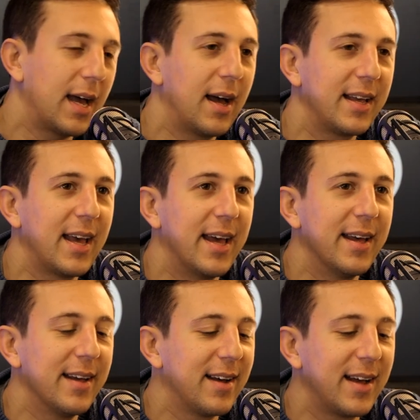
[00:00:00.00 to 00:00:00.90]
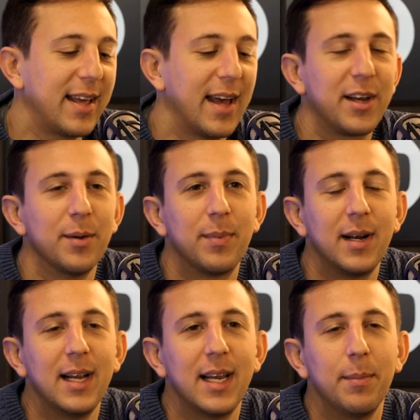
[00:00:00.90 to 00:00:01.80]
I get it, I get it
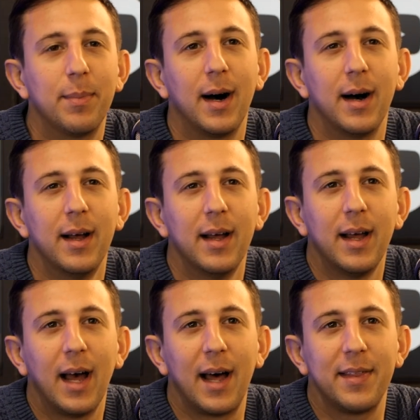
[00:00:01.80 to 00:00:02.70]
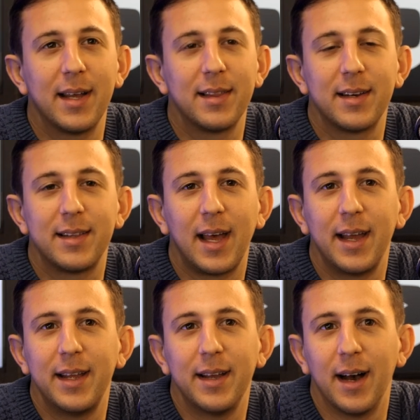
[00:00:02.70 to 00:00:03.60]
completely. But at the end of the
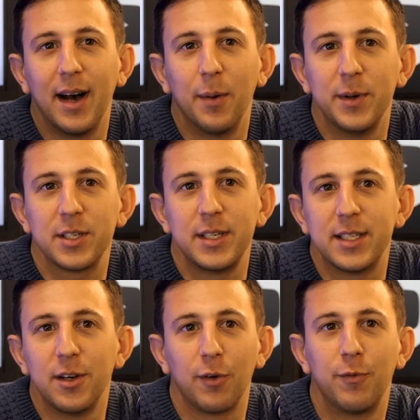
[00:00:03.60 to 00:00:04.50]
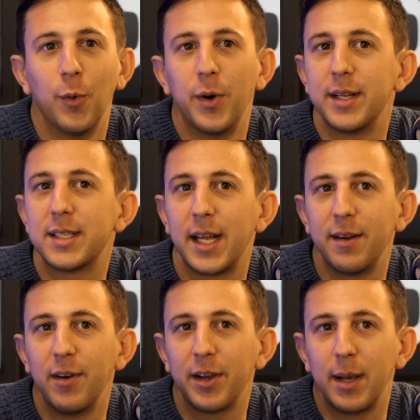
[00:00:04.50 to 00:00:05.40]
day, uh, we just need to look forward instead of
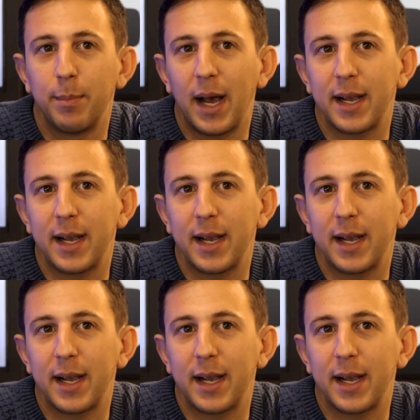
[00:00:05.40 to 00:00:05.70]
looking back.